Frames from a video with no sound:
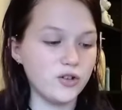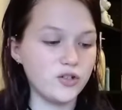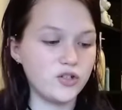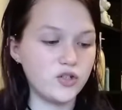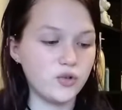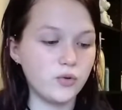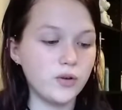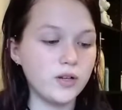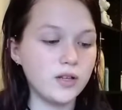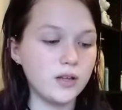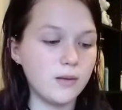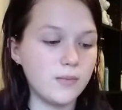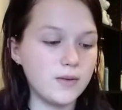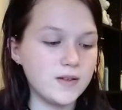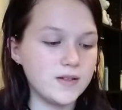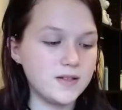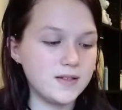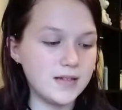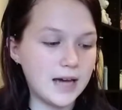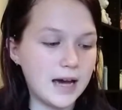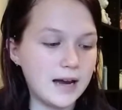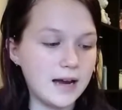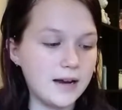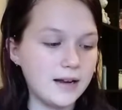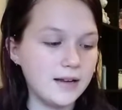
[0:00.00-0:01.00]
storing them as
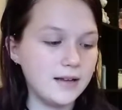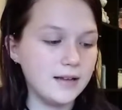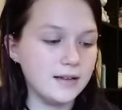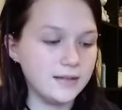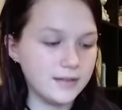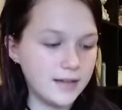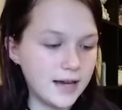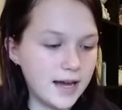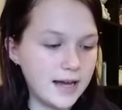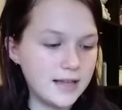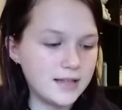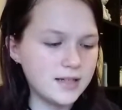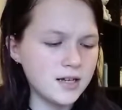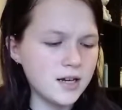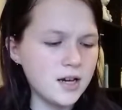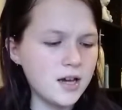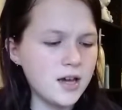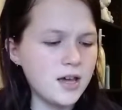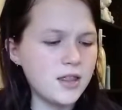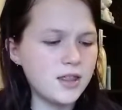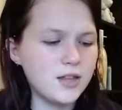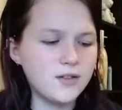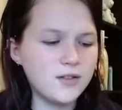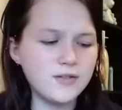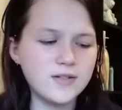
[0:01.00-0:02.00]
data and light.
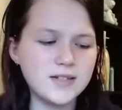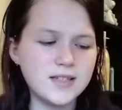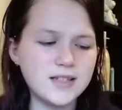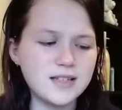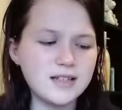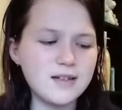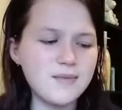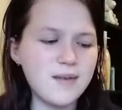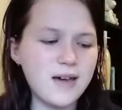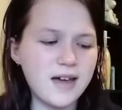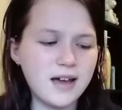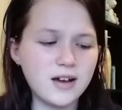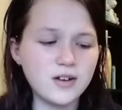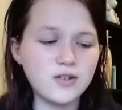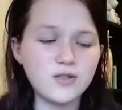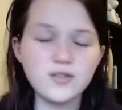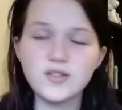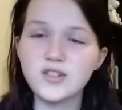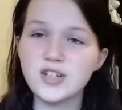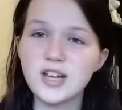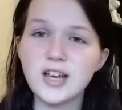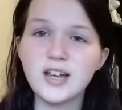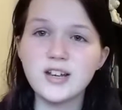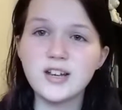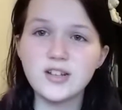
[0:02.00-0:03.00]
There is some actual
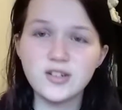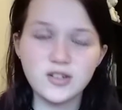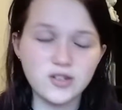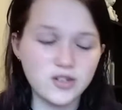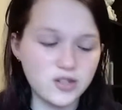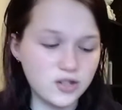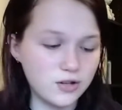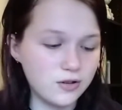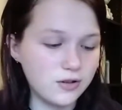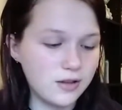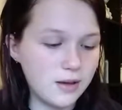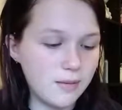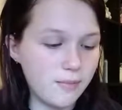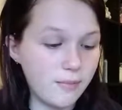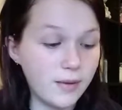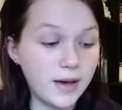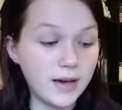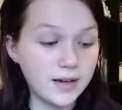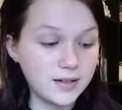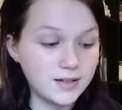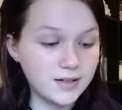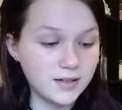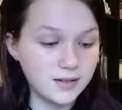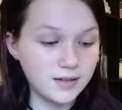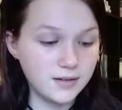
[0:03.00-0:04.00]
science to show that
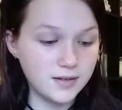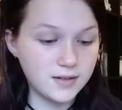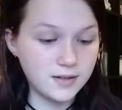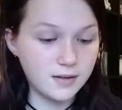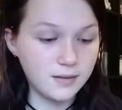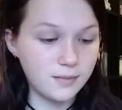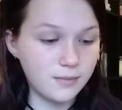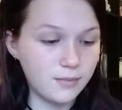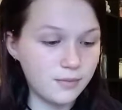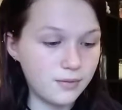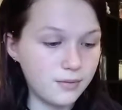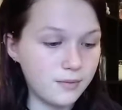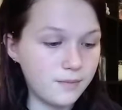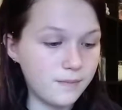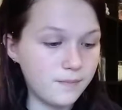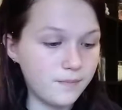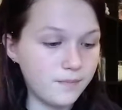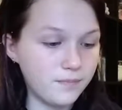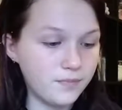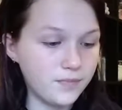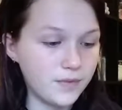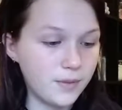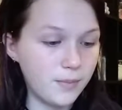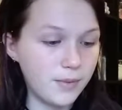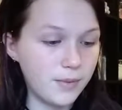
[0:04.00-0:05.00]
backs it
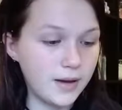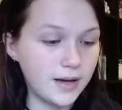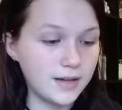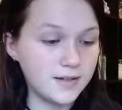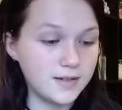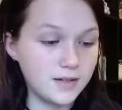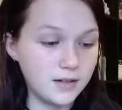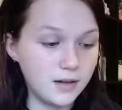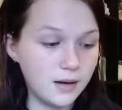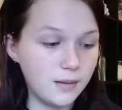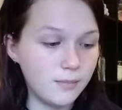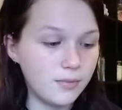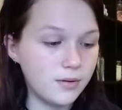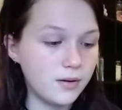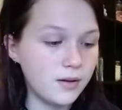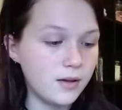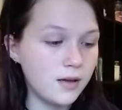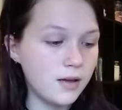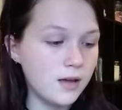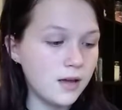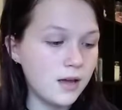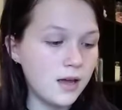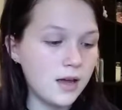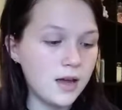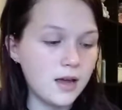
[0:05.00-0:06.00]
up.
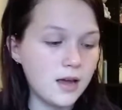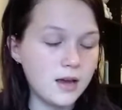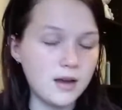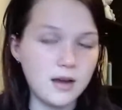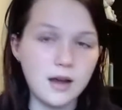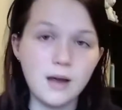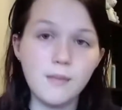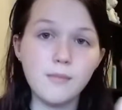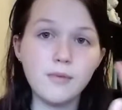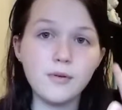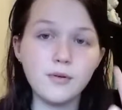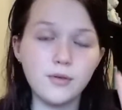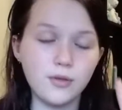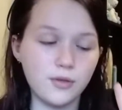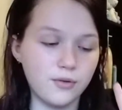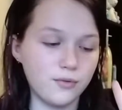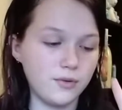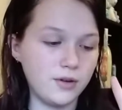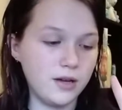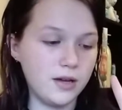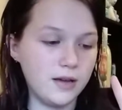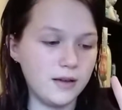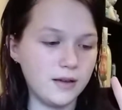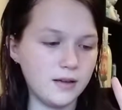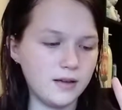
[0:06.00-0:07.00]
Number
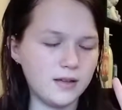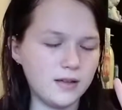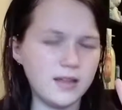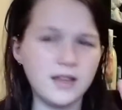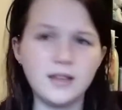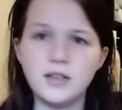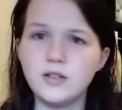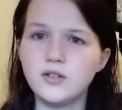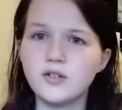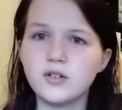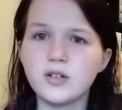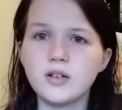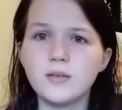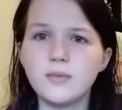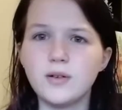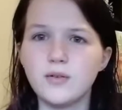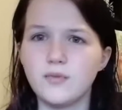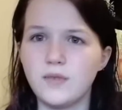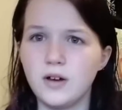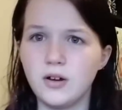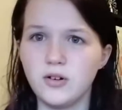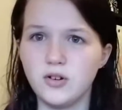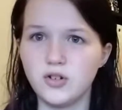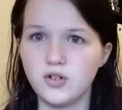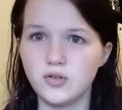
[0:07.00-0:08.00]
3. Yeah, these are going to be
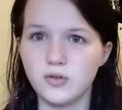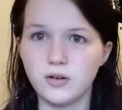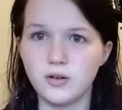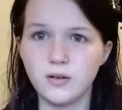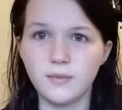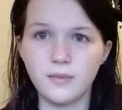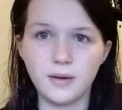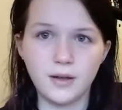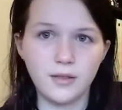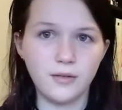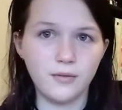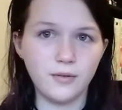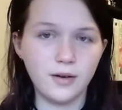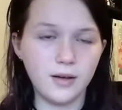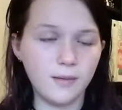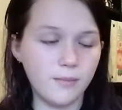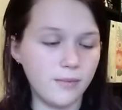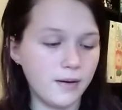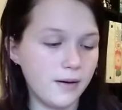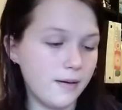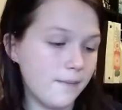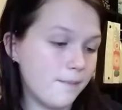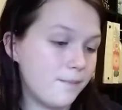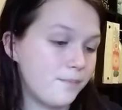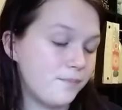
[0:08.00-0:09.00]
very short, by the way,
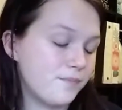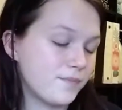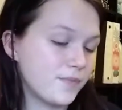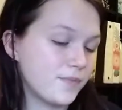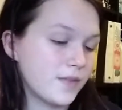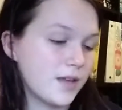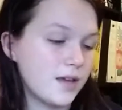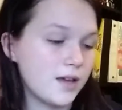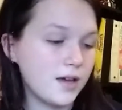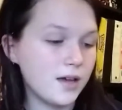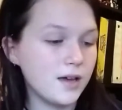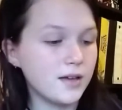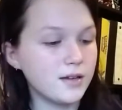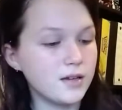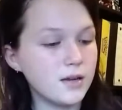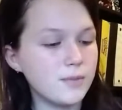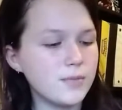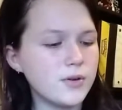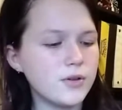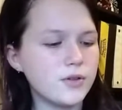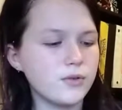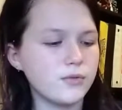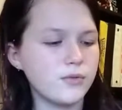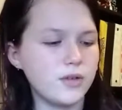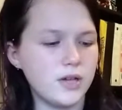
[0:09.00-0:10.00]
but...
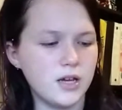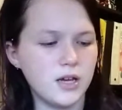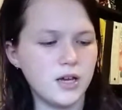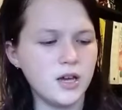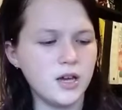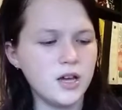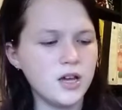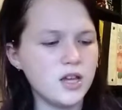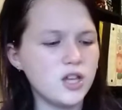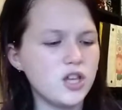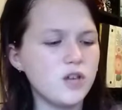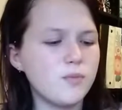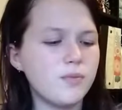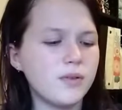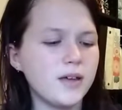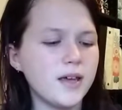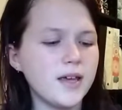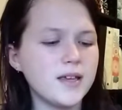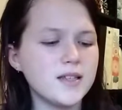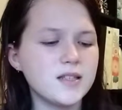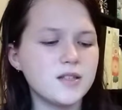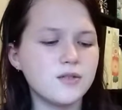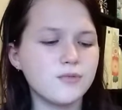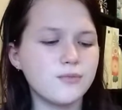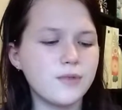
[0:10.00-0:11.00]
Number 3. You play
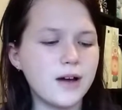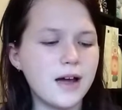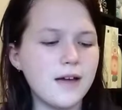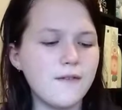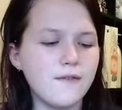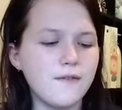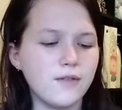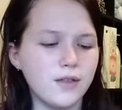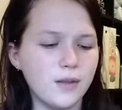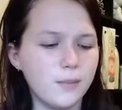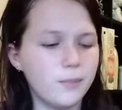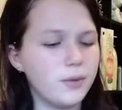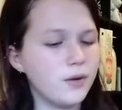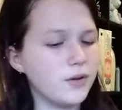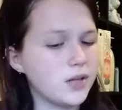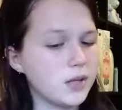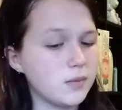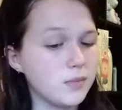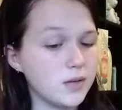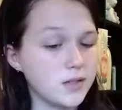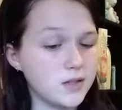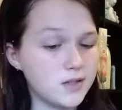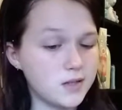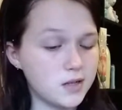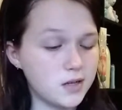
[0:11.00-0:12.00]
as the rival in
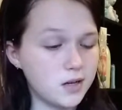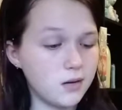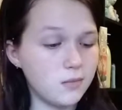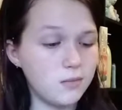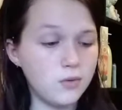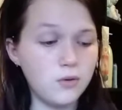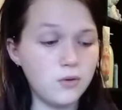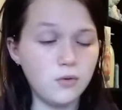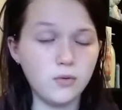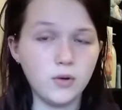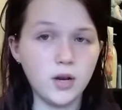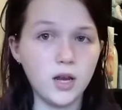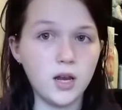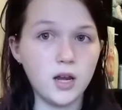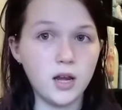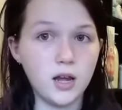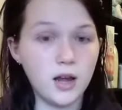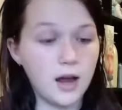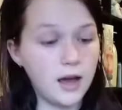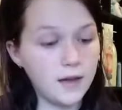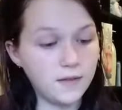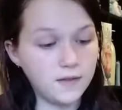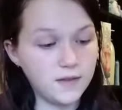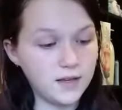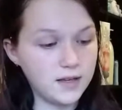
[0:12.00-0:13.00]
Pokemon Sun and Moon,
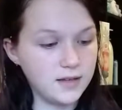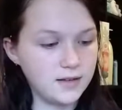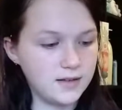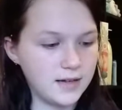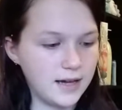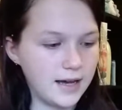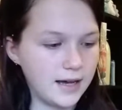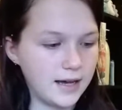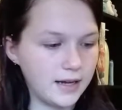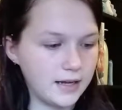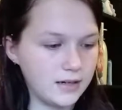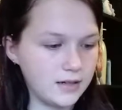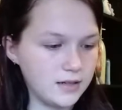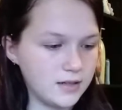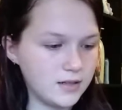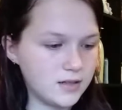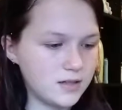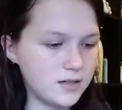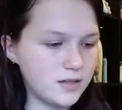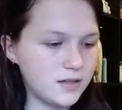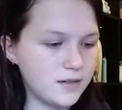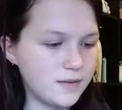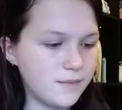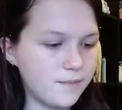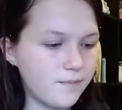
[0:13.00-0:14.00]
not the
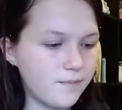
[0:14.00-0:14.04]
antagonist.